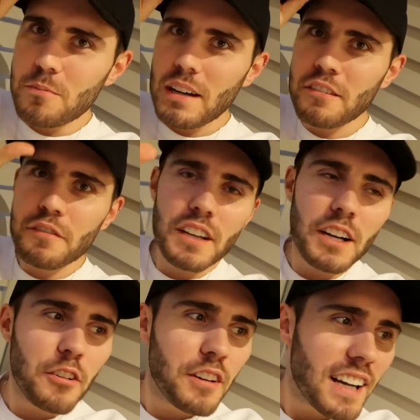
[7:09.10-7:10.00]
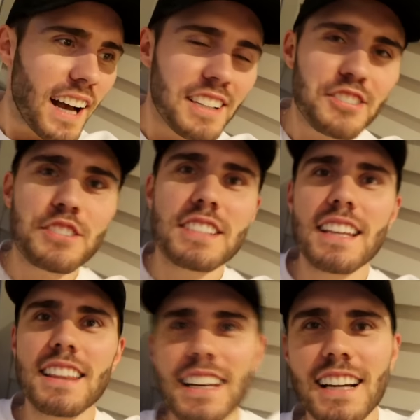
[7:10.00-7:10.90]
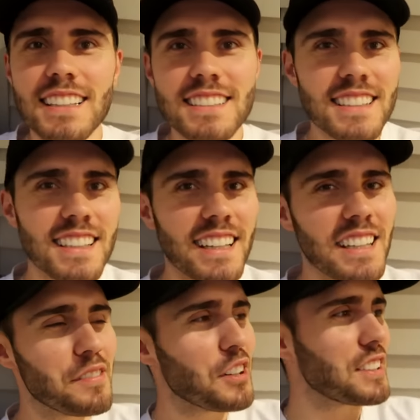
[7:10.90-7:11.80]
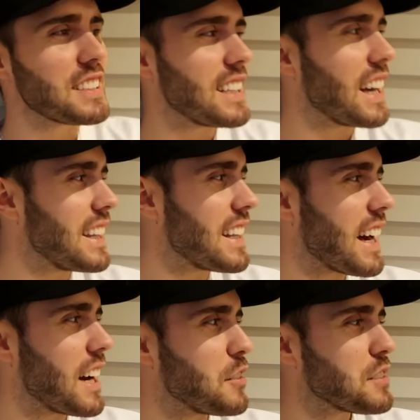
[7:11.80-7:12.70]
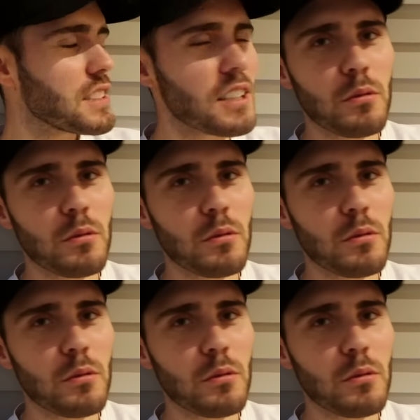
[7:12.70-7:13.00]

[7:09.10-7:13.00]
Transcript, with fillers: may feel, as you see things in the vlog today in the house, that